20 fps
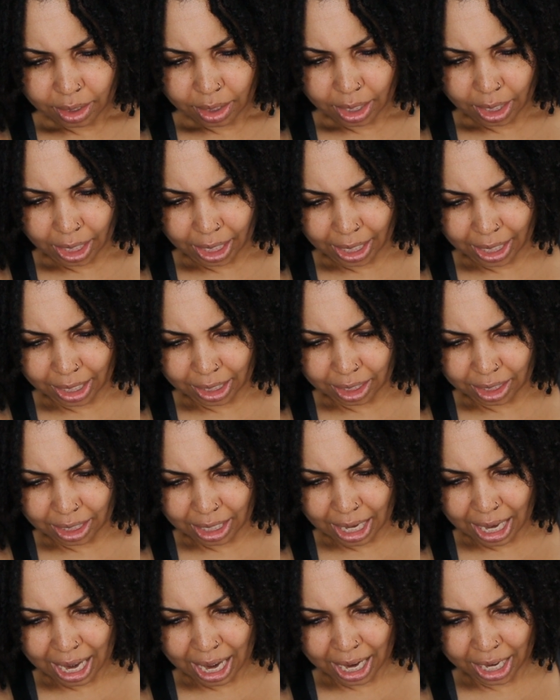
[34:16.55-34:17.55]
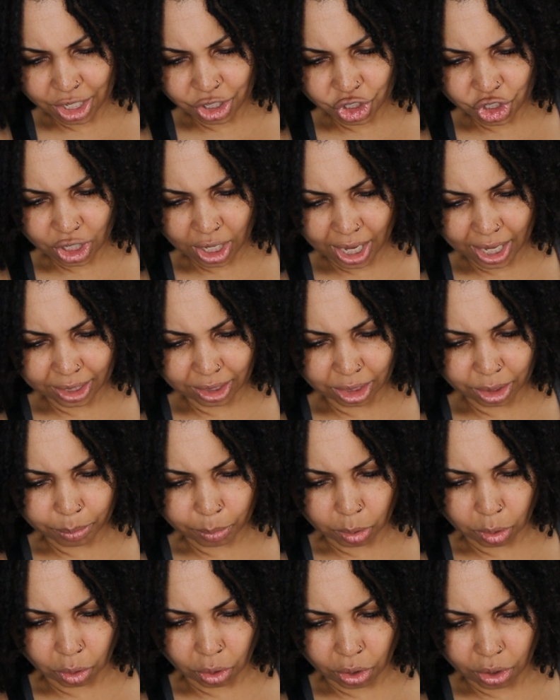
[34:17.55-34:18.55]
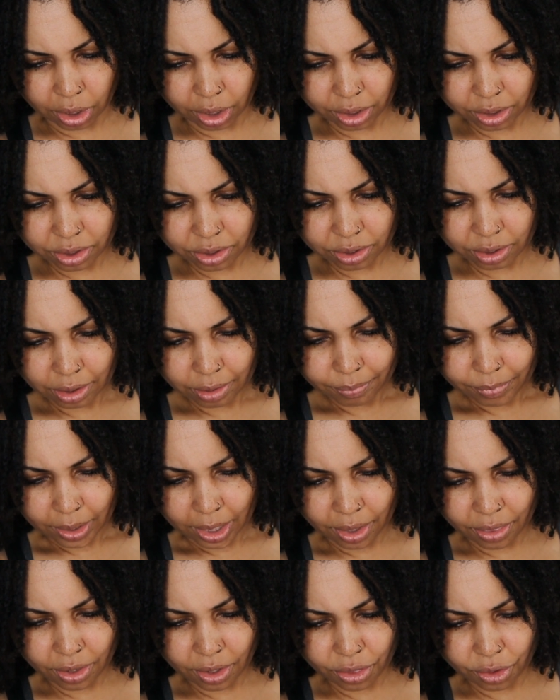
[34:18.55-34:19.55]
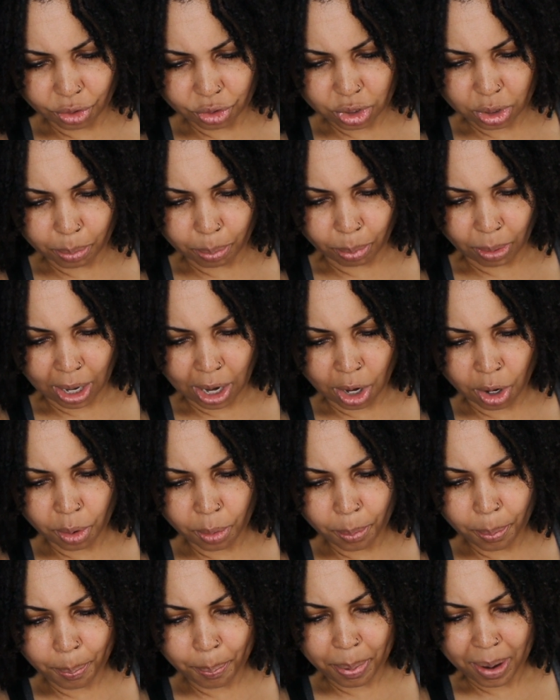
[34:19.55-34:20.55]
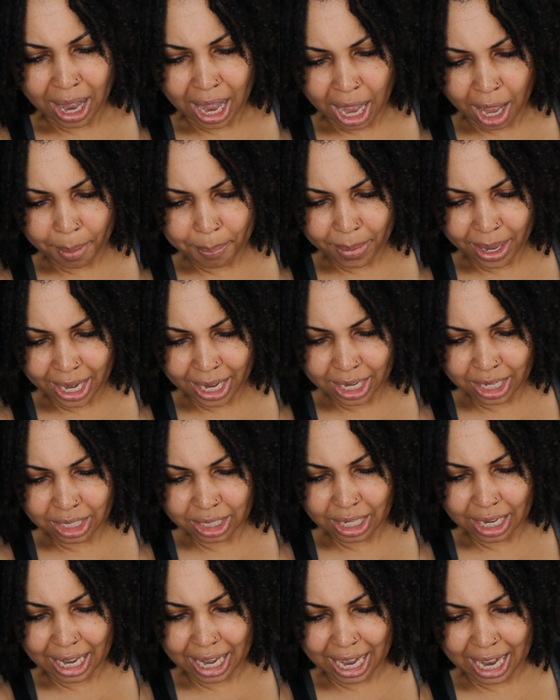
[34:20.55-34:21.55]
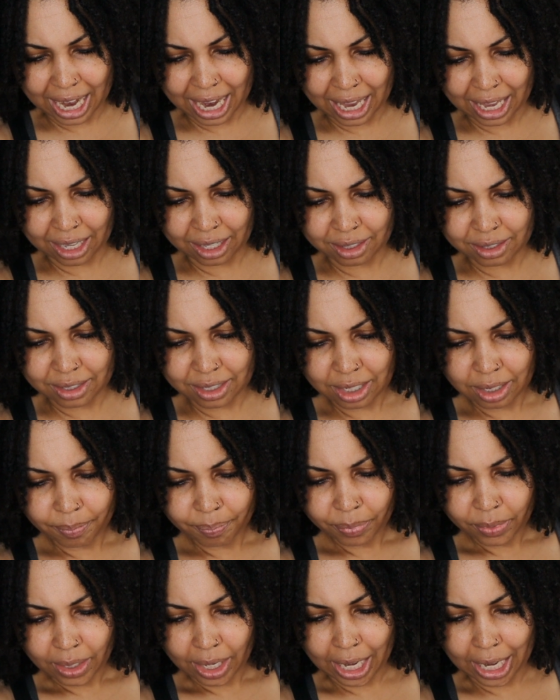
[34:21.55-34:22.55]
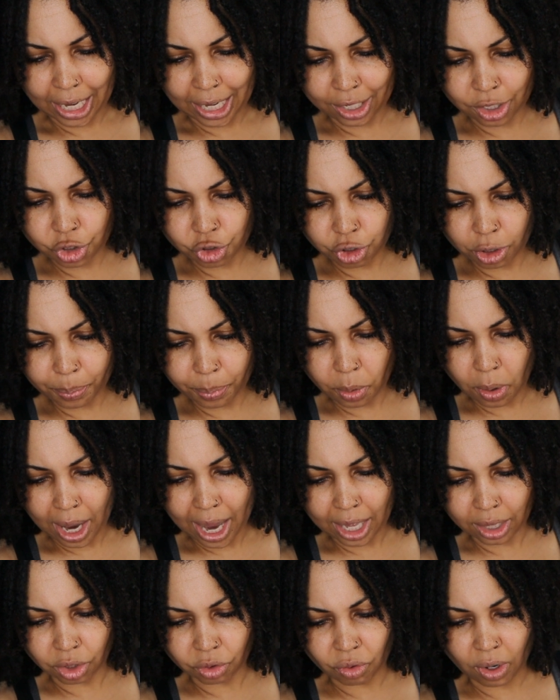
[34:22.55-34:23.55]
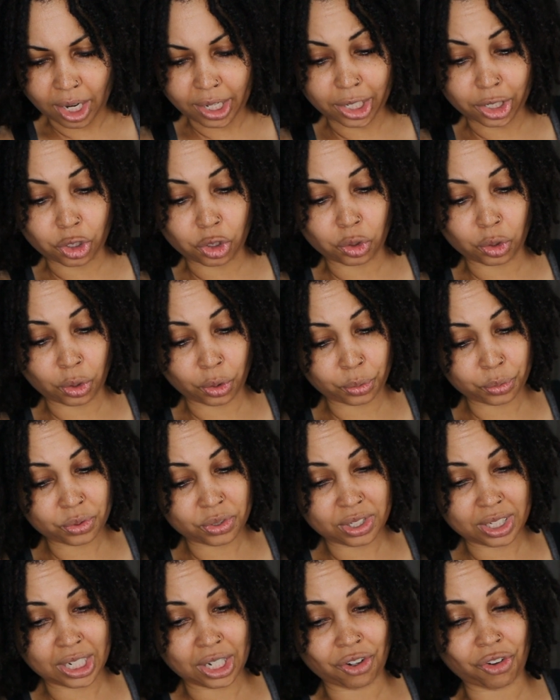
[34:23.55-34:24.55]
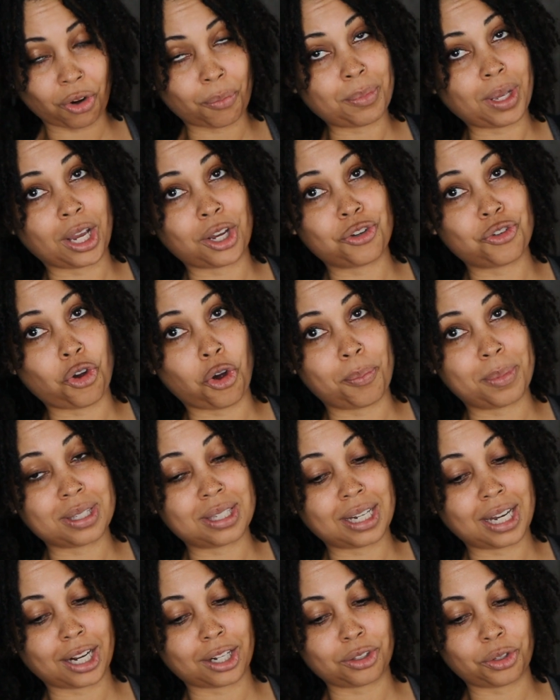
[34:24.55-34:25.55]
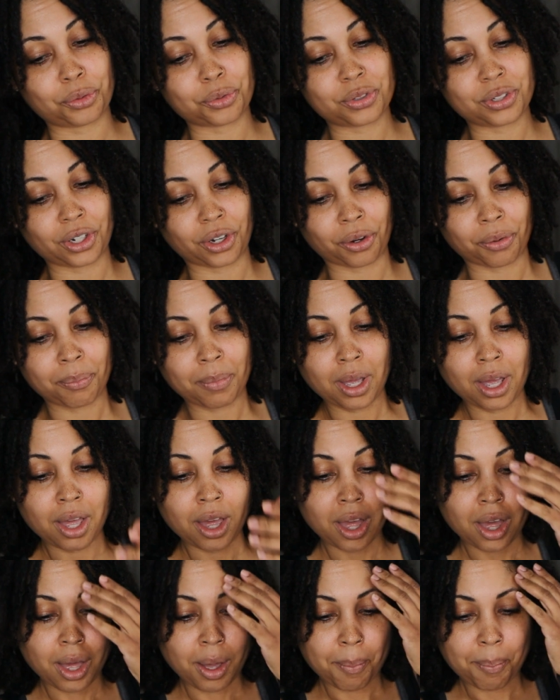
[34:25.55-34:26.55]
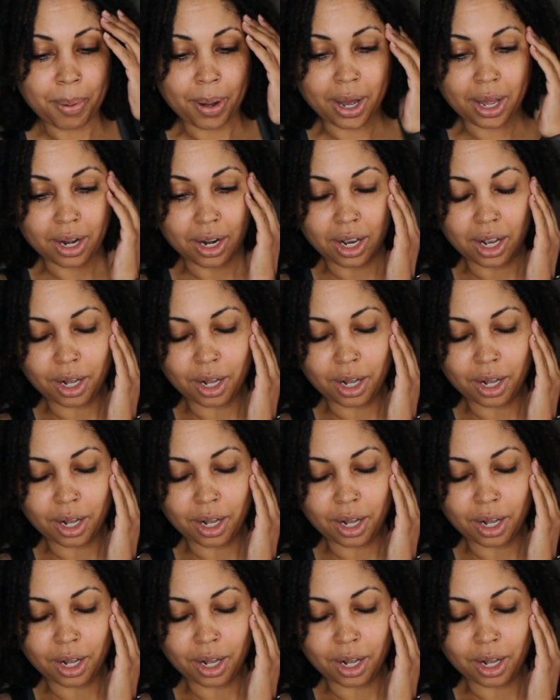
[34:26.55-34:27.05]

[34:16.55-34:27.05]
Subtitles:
and a High Shine Lip Gloss. And then there's a brow pomade and a triple hyaluronic glow serum. Now, you know I'm into that glow serum. But